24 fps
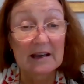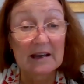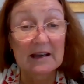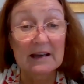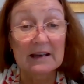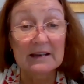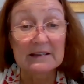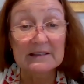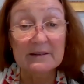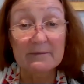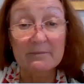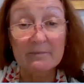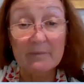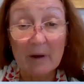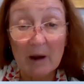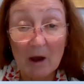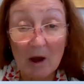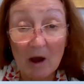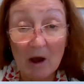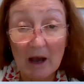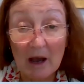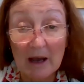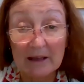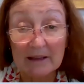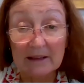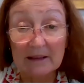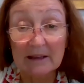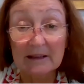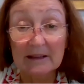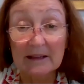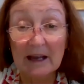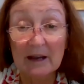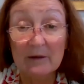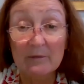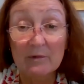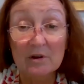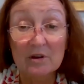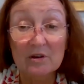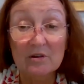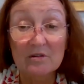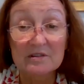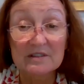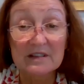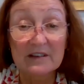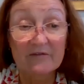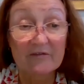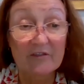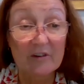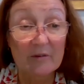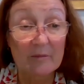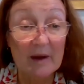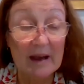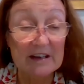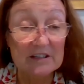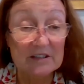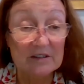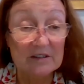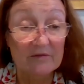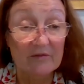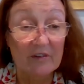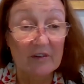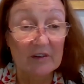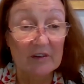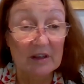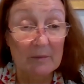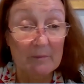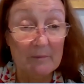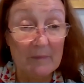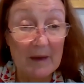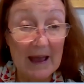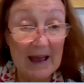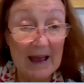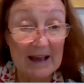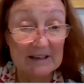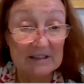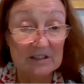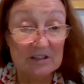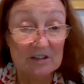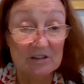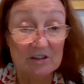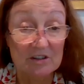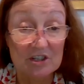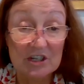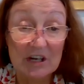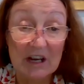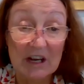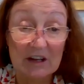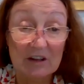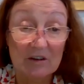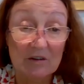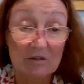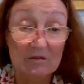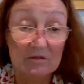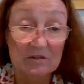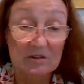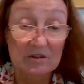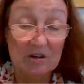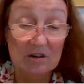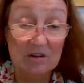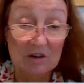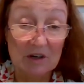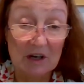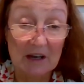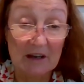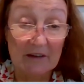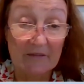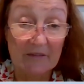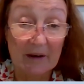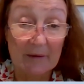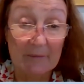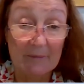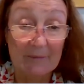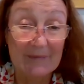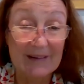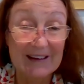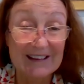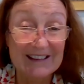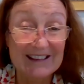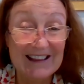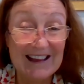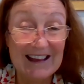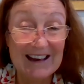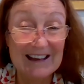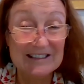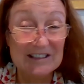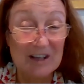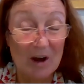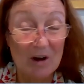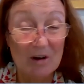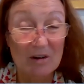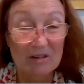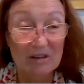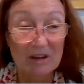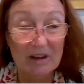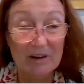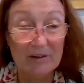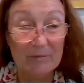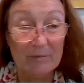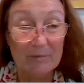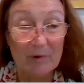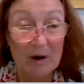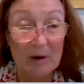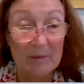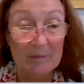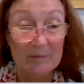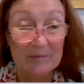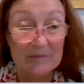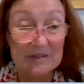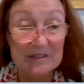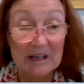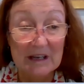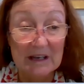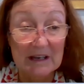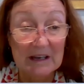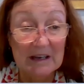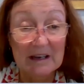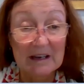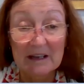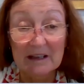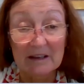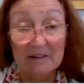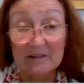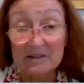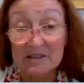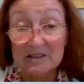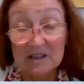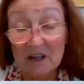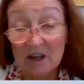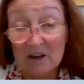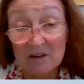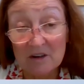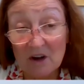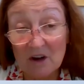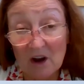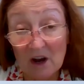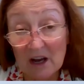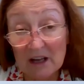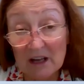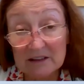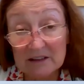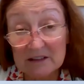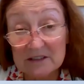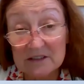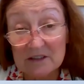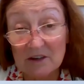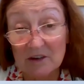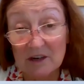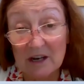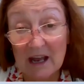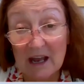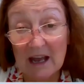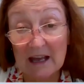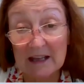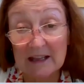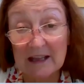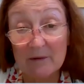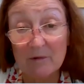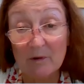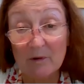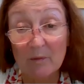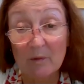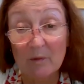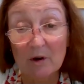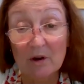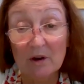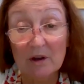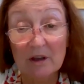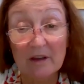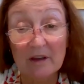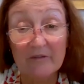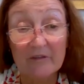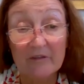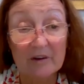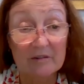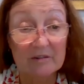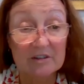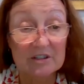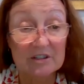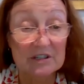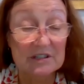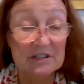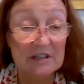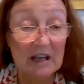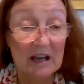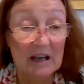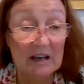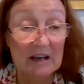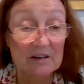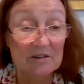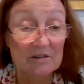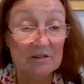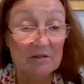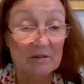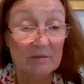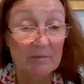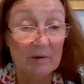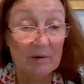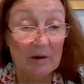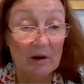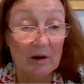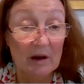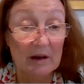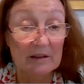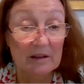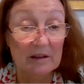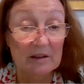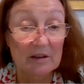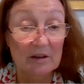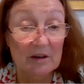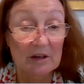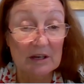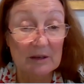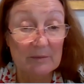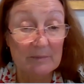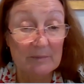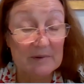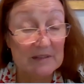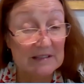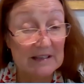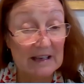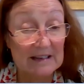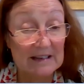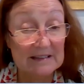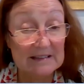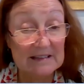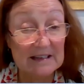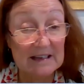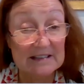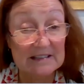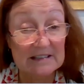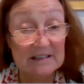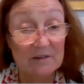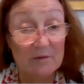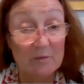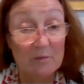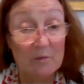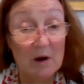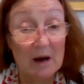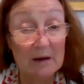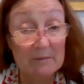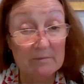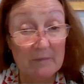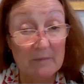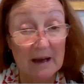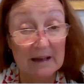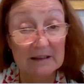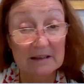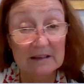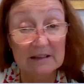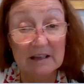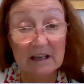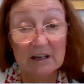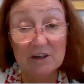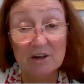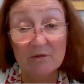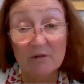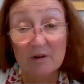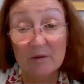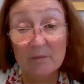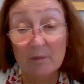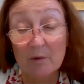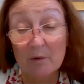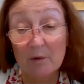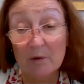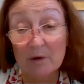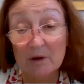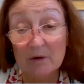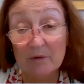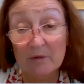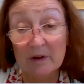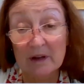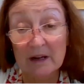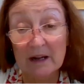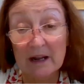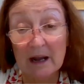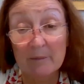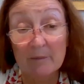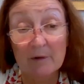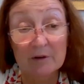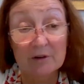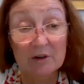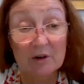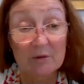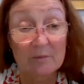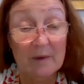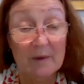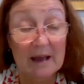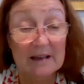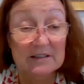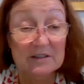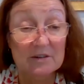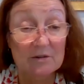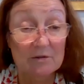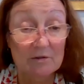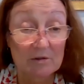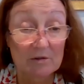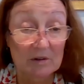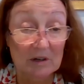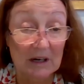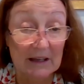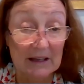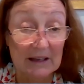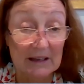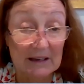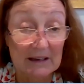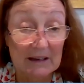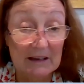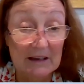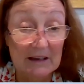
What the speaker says: It is implied that they will use information from the BAS to check your turnover, but that has a whole lot of problems. There's no guidance on how that will work if you are just going to apply the 30% test to 1 month, yet you report your income on your BAS quarterly.